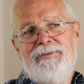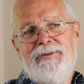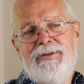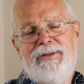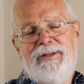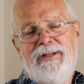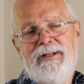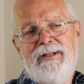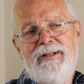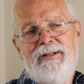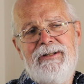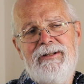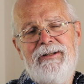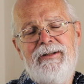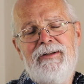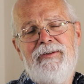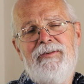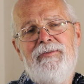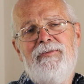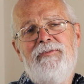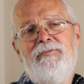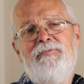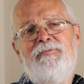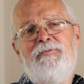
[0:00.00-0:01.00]
the
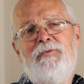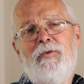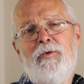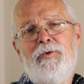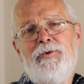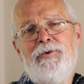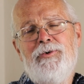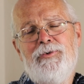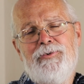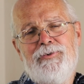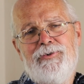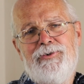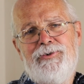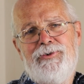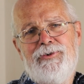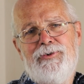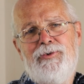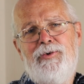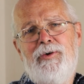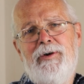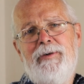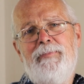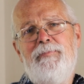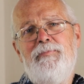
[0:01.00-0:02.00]
foreigners
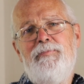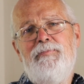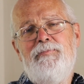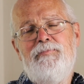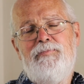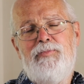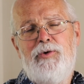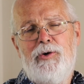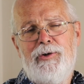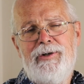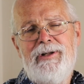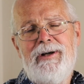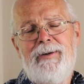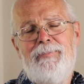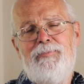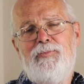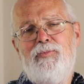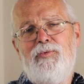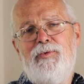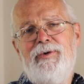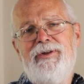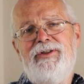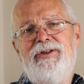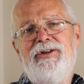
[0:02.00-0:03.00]
who had put
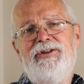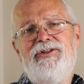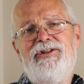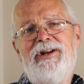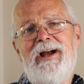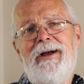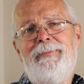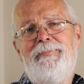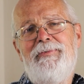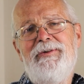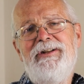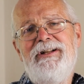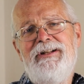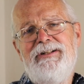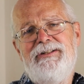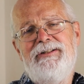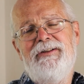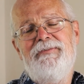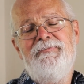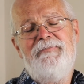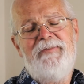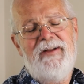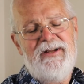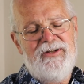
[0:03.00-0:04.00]
up with the Japanese
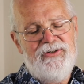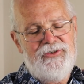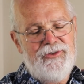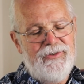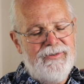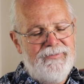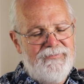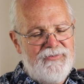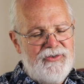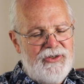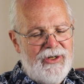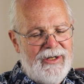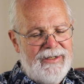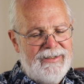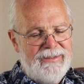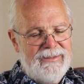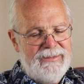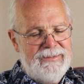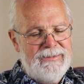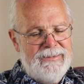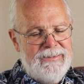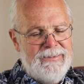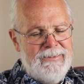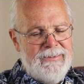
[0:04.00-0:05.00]
invasion of
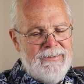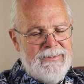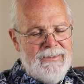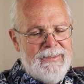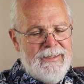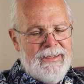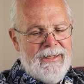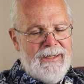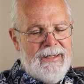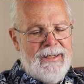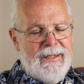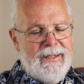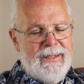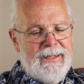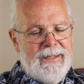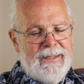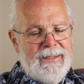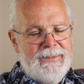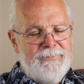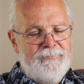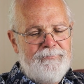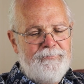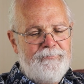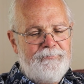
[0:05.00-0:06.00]
China.
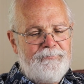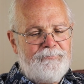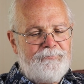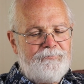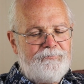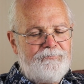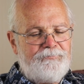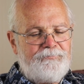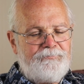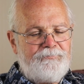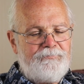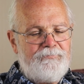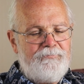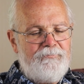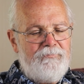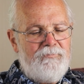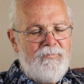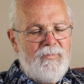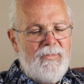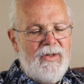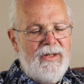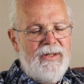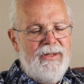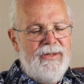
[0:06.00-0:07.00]
And
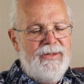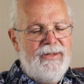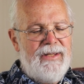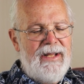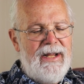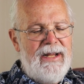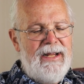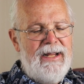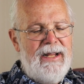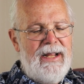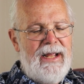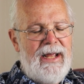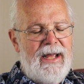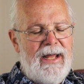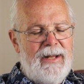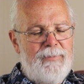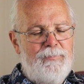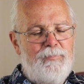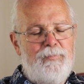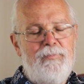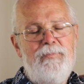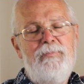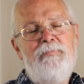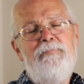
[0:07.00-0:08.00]
they
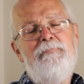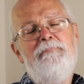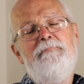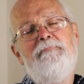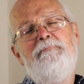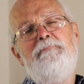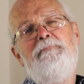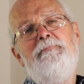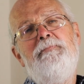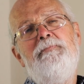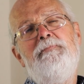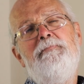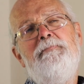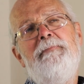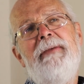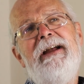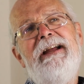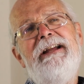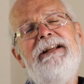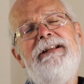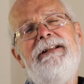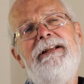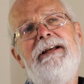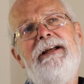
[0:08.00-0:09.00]
had
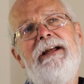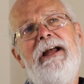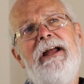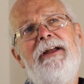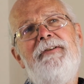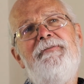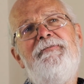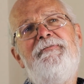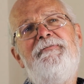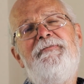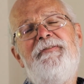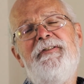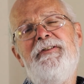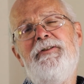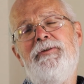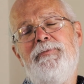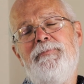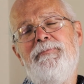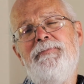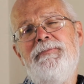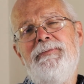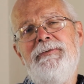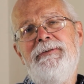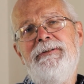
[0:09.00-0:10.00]
made a
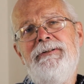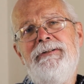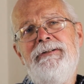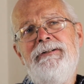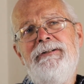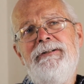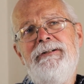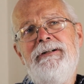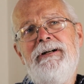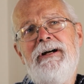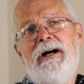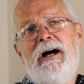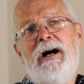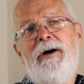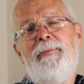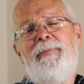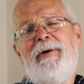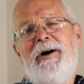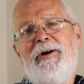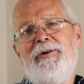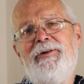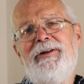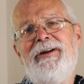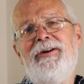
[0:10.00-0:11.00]
film
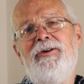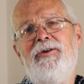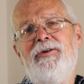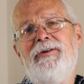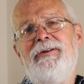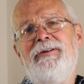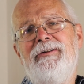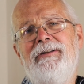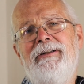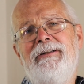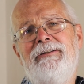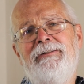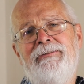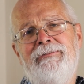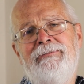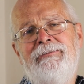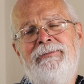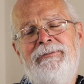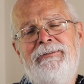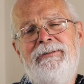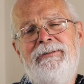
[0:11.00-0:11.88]
about Eric Liddell,